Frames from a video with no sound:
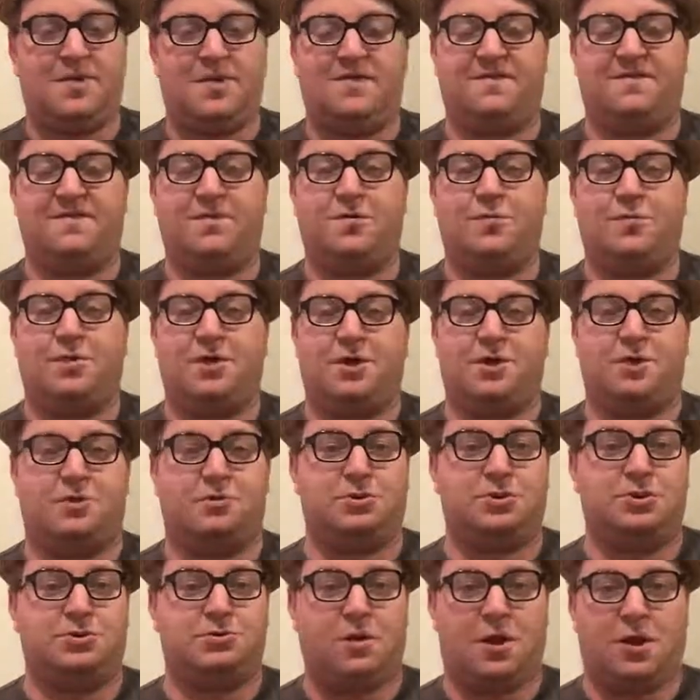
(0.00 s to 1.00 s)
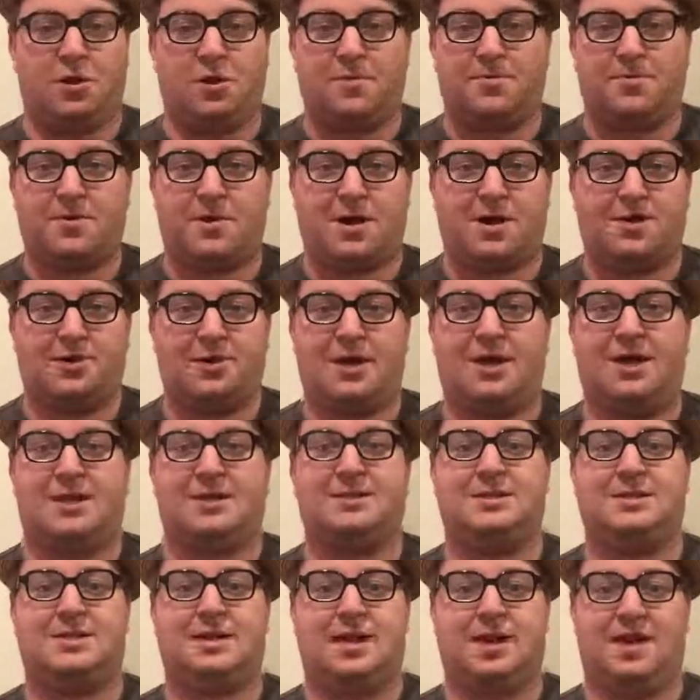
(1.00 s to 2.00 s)
If you want to do smaller
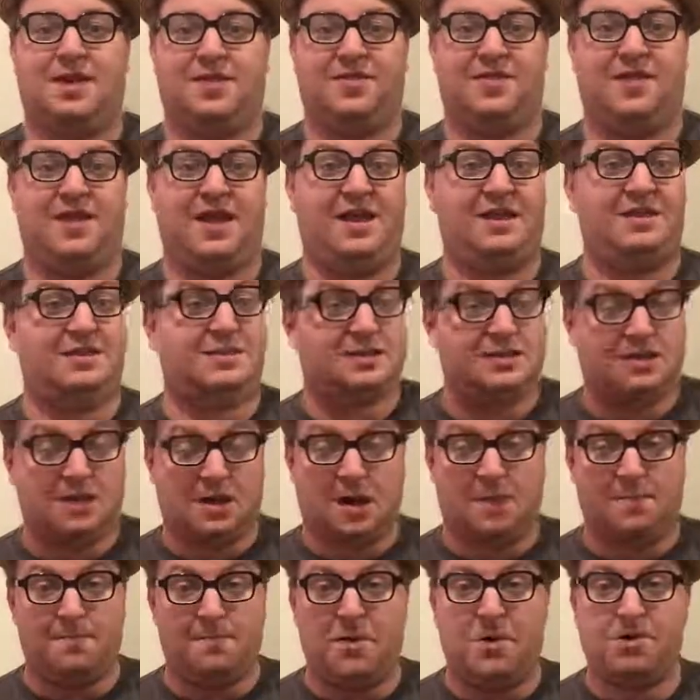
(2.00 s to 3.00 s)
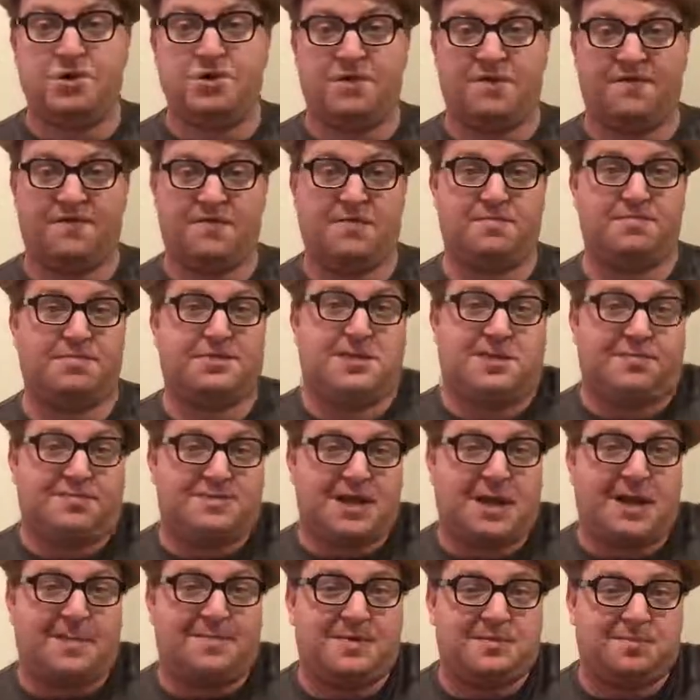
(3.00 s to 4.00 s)
projects that most of them
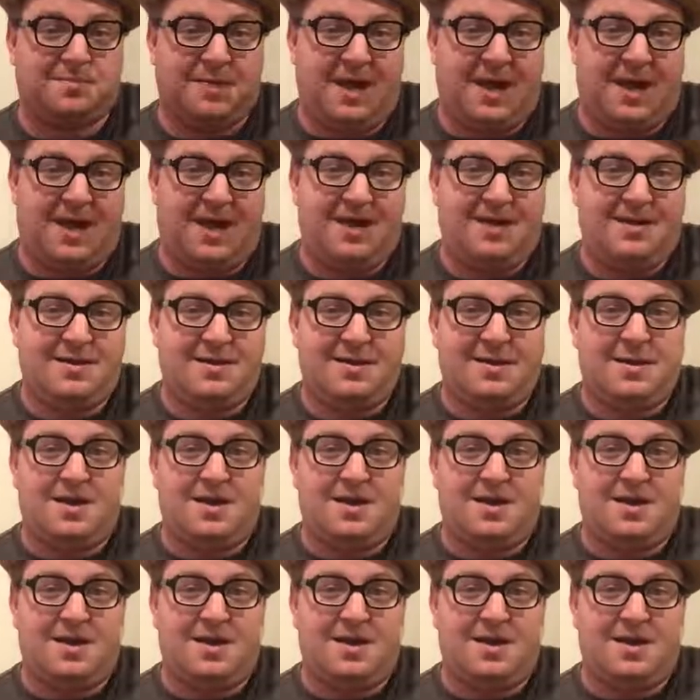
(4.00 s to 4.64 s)
sometimes pay,